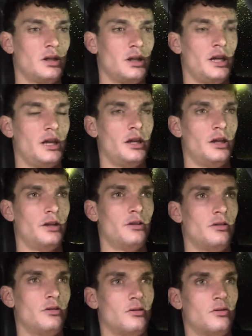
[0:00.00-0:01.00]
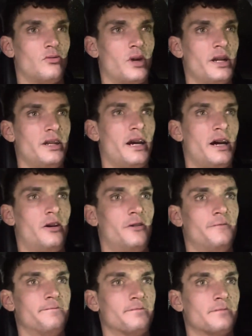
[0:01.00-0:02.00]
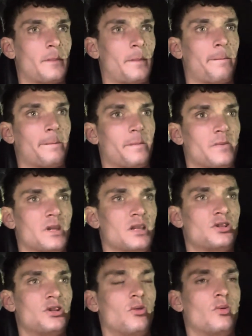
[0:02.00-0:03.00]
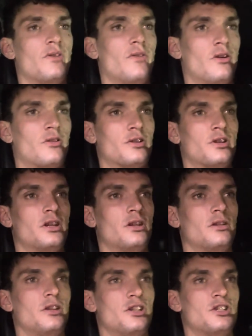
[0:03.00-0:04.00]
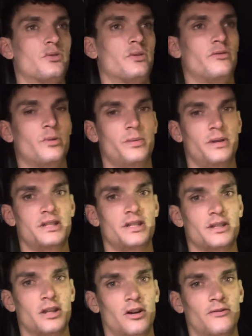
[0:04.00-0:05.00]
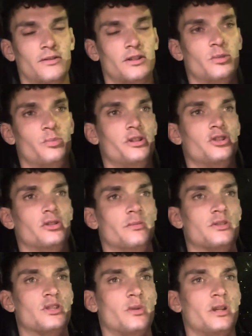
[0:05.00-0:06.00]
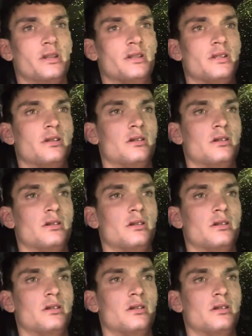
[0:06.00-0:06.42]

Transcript: And right now, so we've all heard that history repeats itself and the pendulum swings.